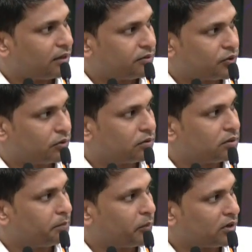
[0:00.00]
So
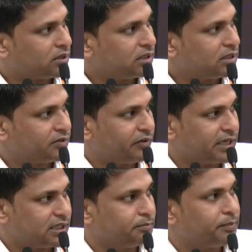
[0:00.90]
the process is very
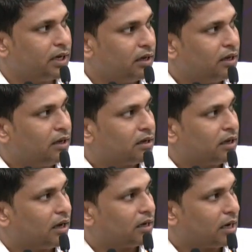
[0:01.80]
simple
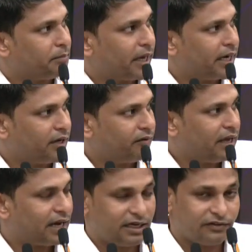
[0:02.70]
comparatively,
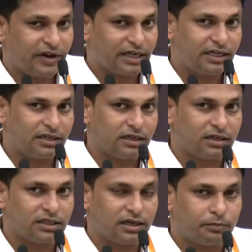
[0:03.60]
and in fact
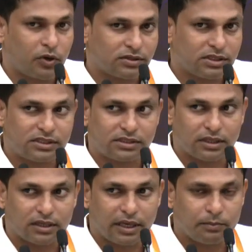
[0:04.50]
the process
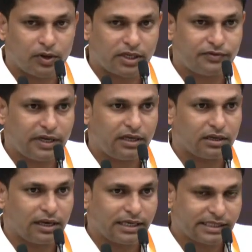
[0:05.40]
employs very
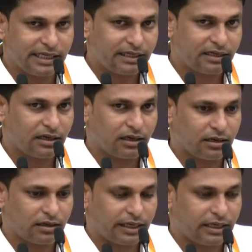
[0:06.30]
less
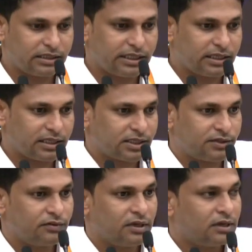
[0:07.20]
energy
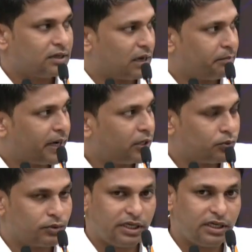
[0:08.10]
intensive compared
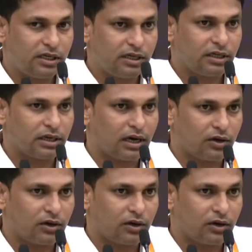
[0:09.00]
to the